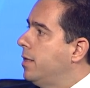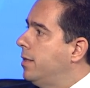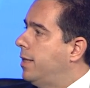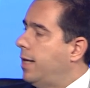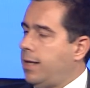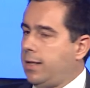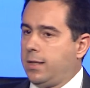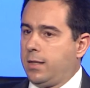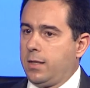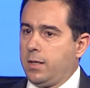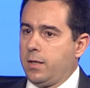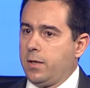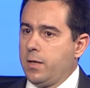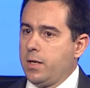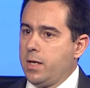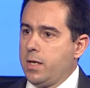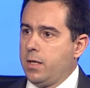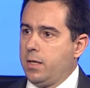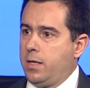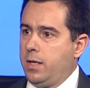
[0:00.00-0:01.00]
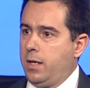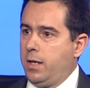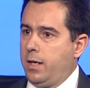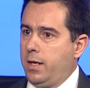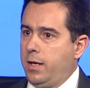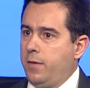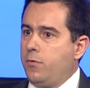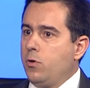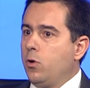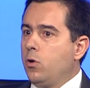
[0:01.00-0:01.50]
that
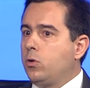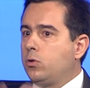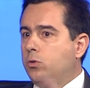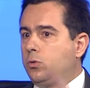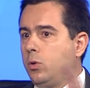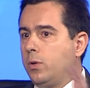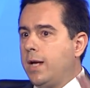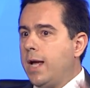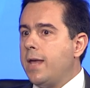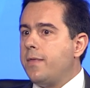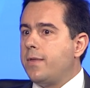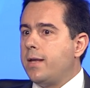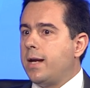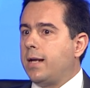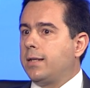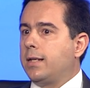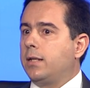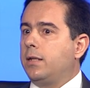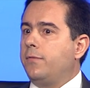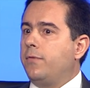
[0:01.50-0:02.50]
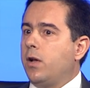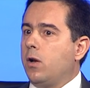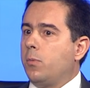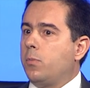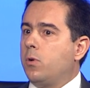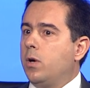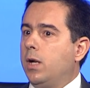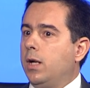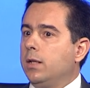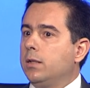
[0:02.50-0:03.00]
if you look together at the
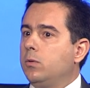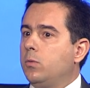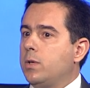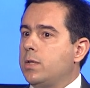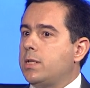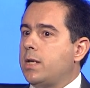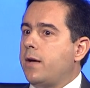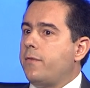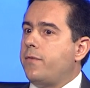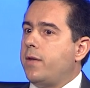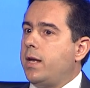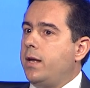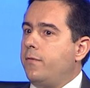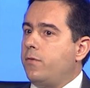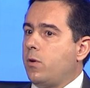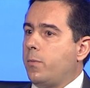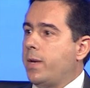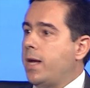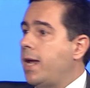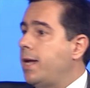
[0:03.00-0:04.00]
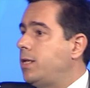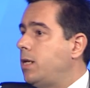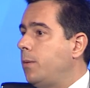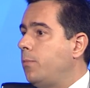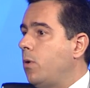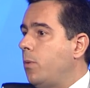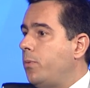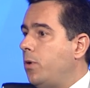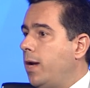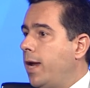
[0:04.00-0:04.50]
developed world, we're suffering from an aging
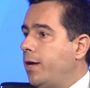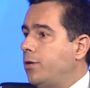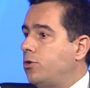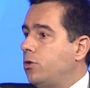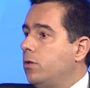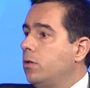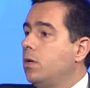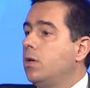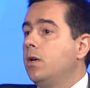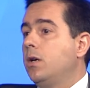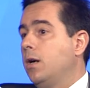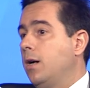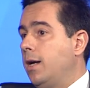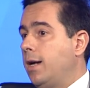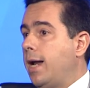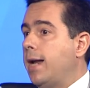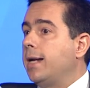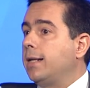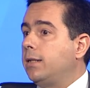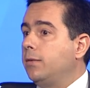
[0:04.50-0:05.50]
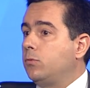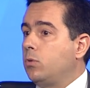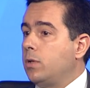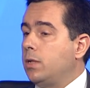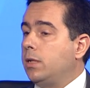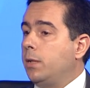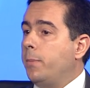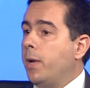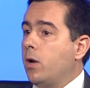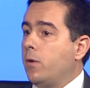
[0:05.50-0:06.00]
population relative to
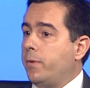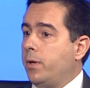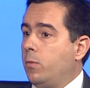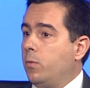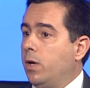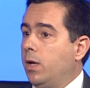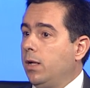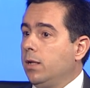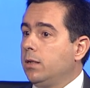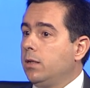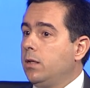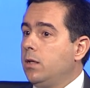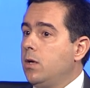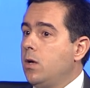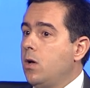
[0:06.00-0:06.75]
the developing world,